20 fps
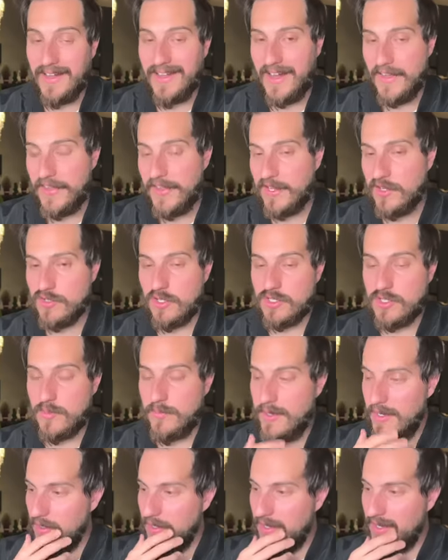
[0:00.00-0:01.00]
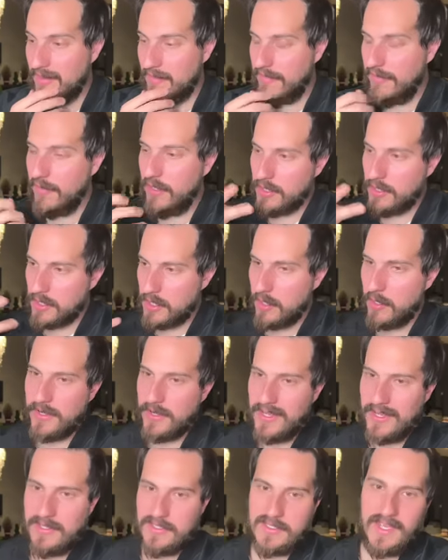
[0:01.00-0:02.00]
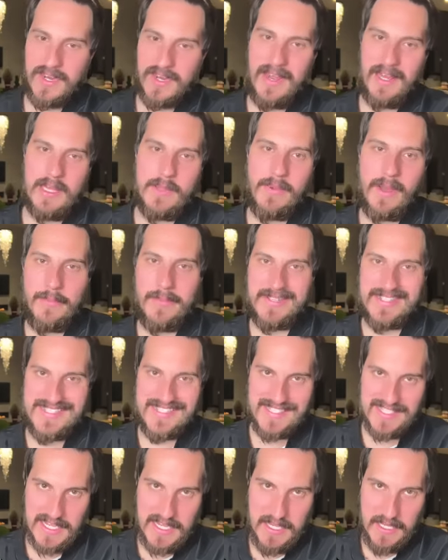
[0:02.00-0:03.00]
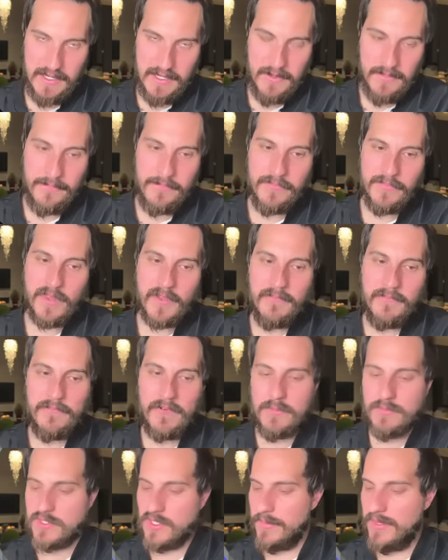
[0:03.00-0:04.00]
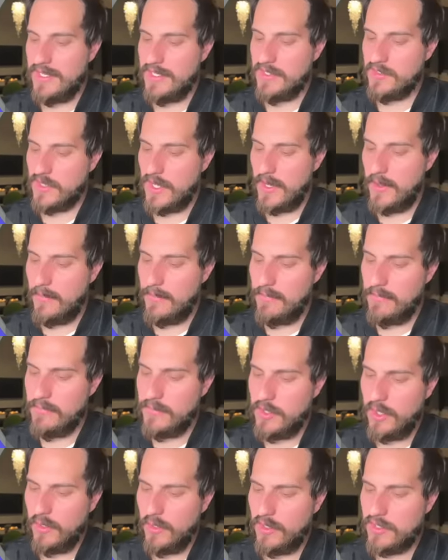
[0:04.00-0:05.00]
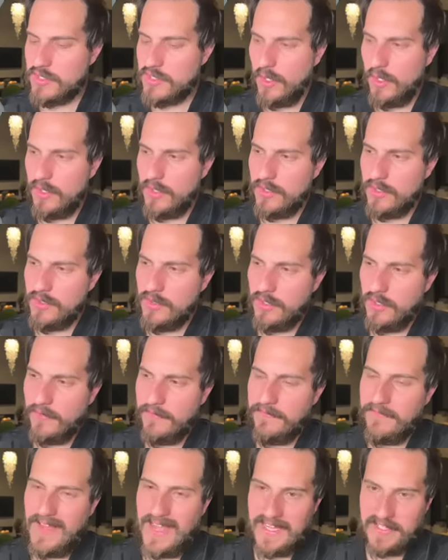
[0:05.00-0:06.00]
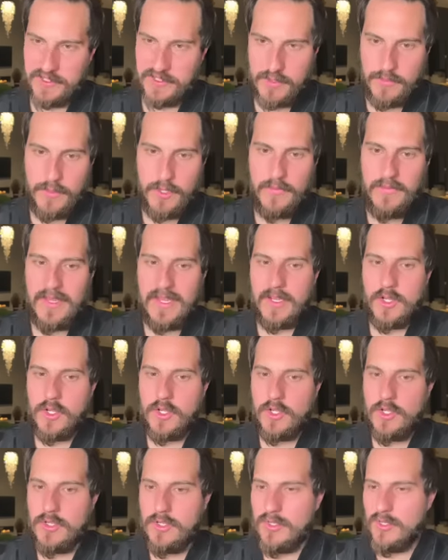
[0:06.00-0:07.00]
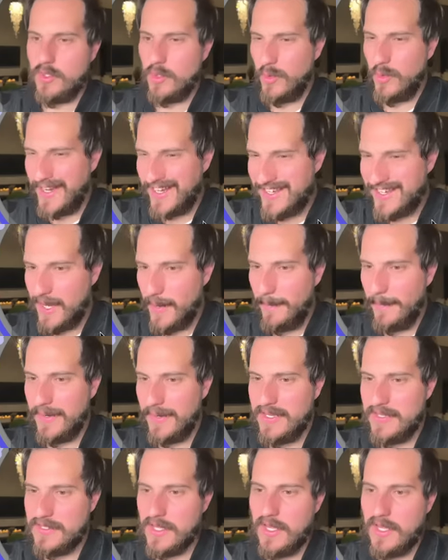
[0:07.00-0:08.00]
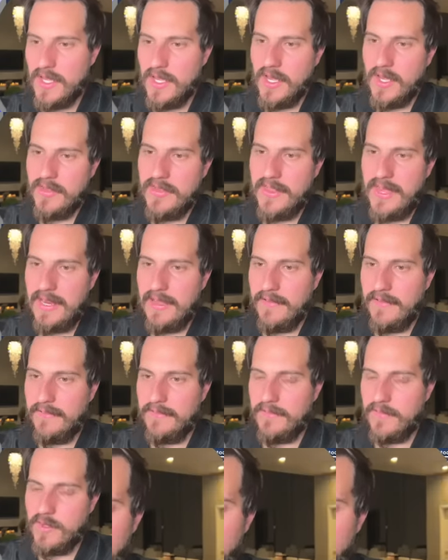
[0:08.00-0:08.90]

And I think there's also been a lot of learnings that Alibaba's seen from some of these, you know, let's call it little faster-moving quick companies that have, you